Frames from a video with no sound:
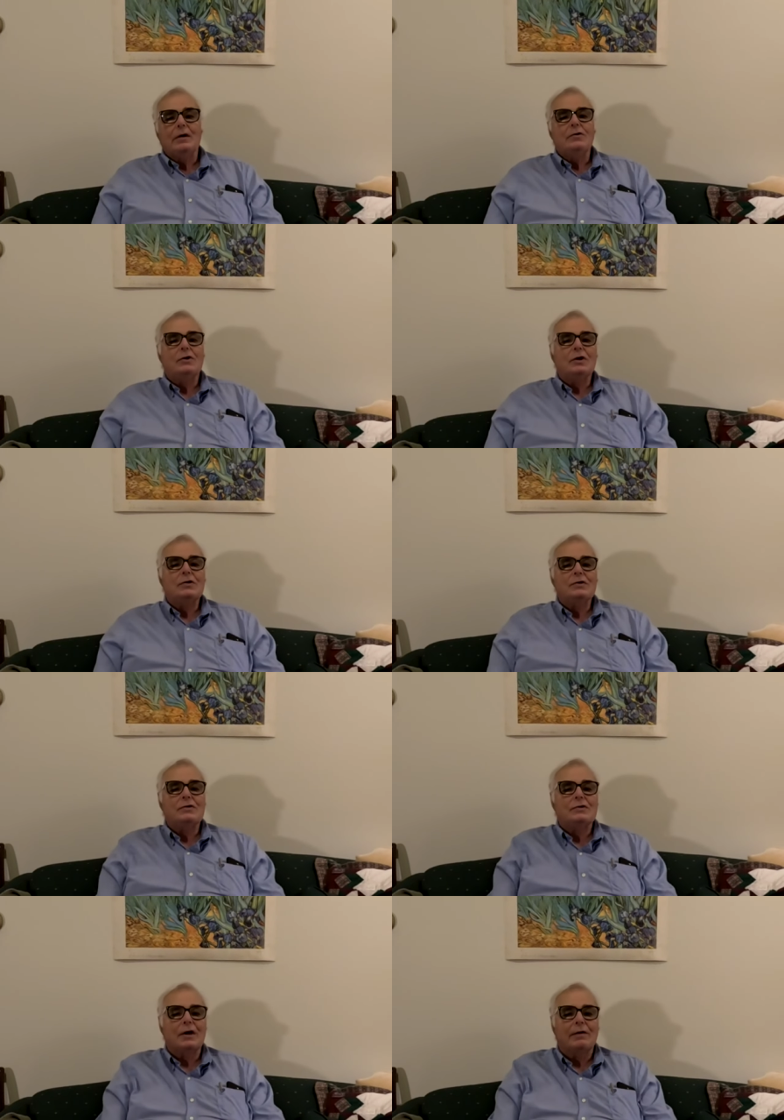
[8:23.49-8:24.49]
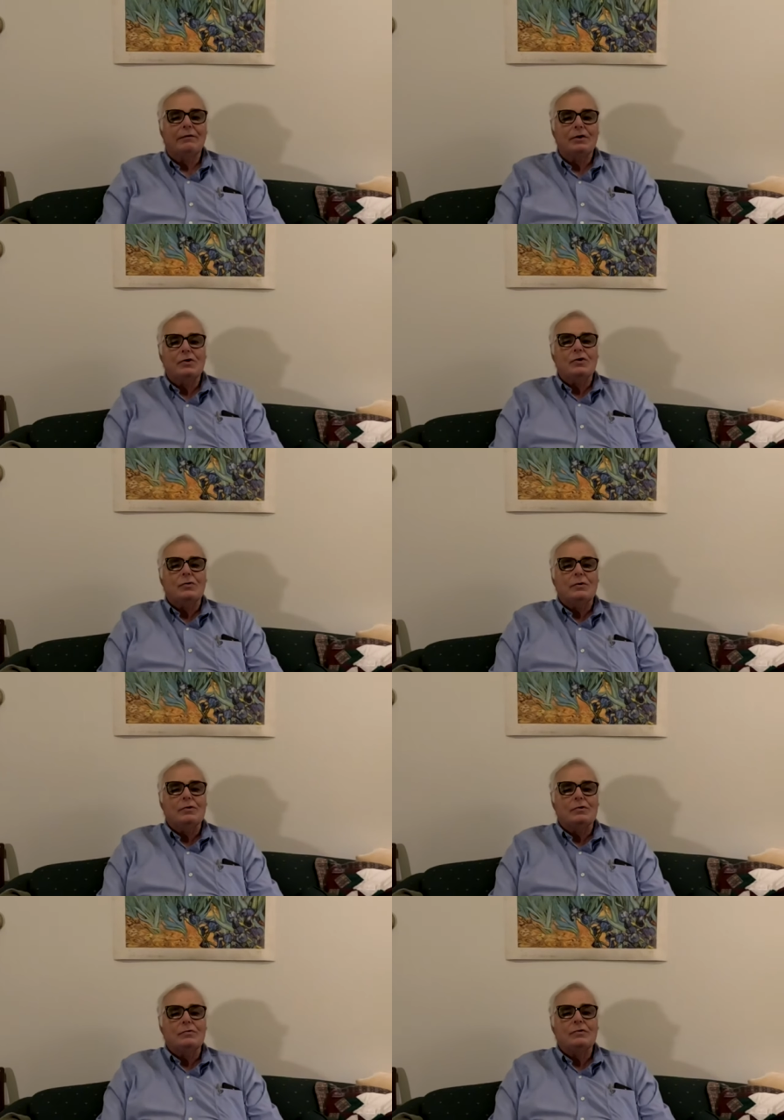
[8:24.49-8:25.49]
just soft tissue
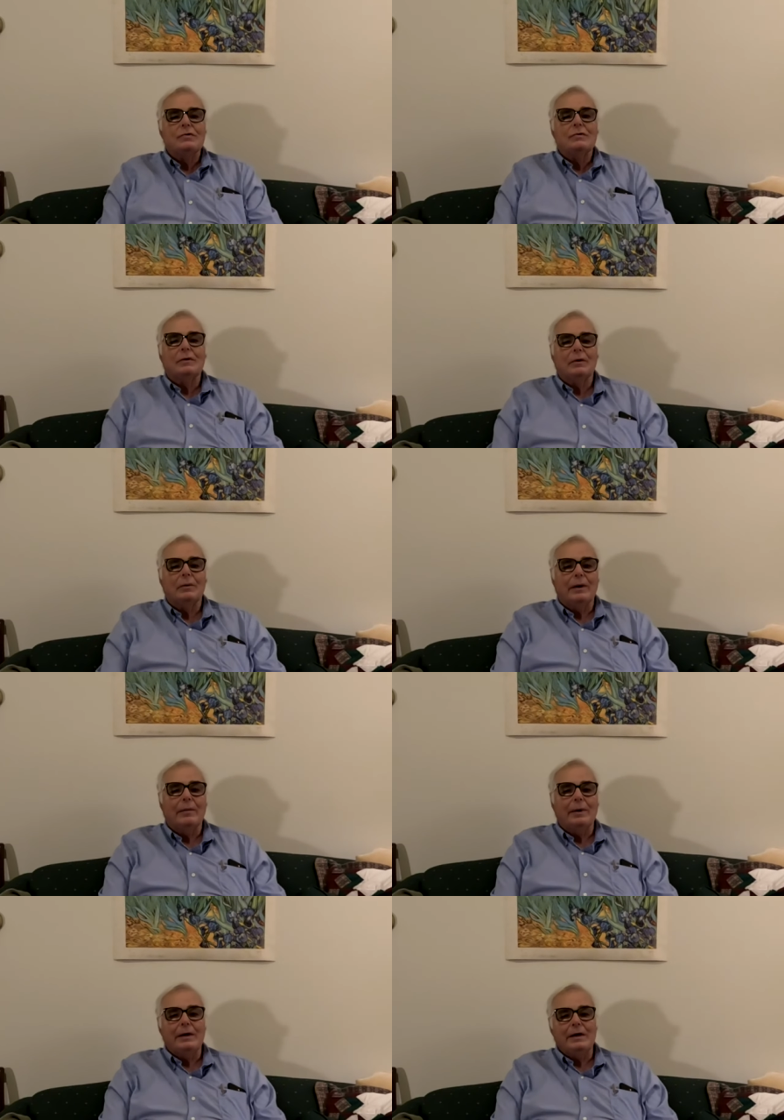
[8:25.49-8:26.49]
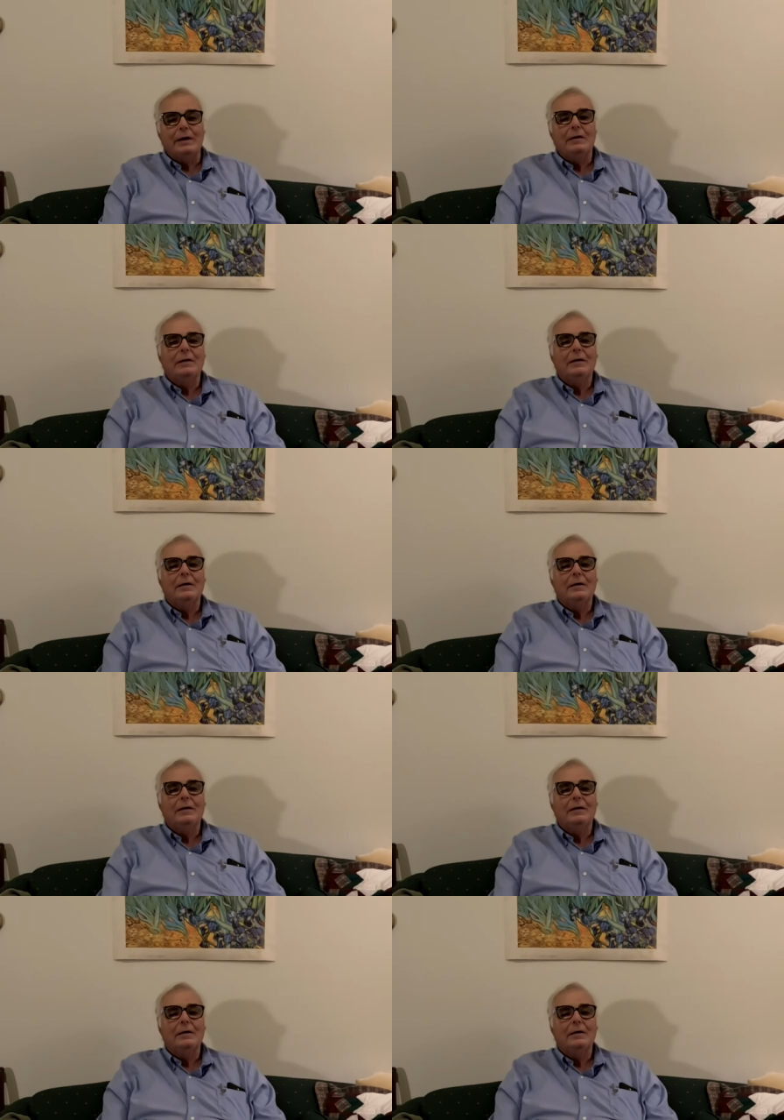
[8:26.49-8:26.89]
issues around my knee